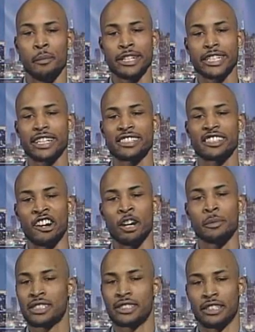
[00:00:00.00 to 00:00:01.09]
Michigan's
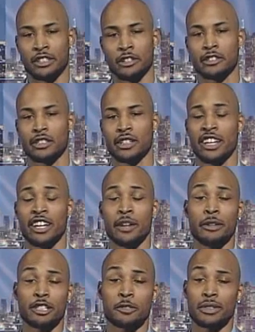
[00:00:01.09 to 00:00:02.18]
urban centers,
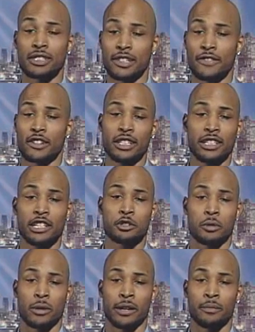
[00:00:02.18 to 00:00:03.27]
but specifically
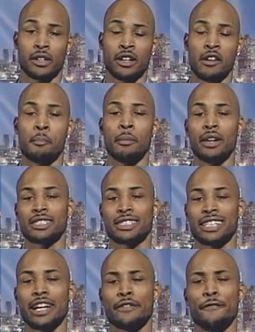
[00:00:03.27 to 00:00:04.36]
Detroit,
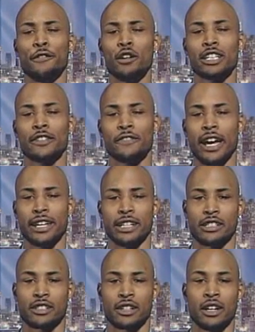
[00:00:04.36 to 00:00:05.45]
must take full
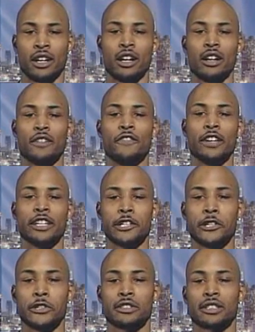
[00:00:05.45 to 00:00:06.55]
advantage of
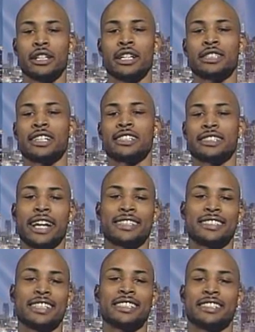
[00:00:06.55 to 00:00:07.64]
venues such
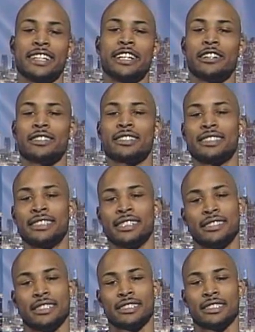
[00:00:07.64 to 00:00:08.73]
as this year's
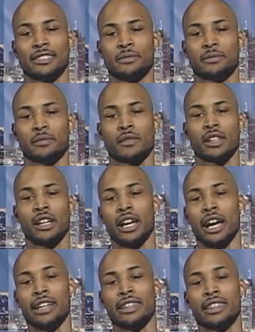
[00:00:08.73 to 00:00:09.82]
census
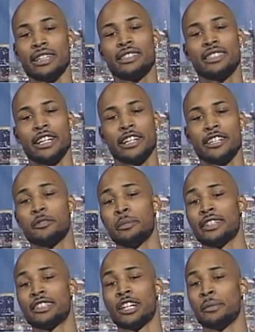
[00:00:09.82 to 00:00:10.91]
and this year's
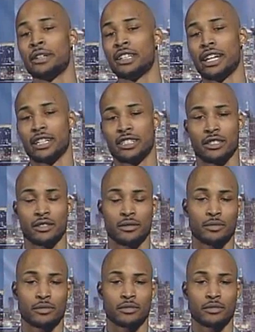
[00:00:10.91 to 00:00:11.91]
midterm election.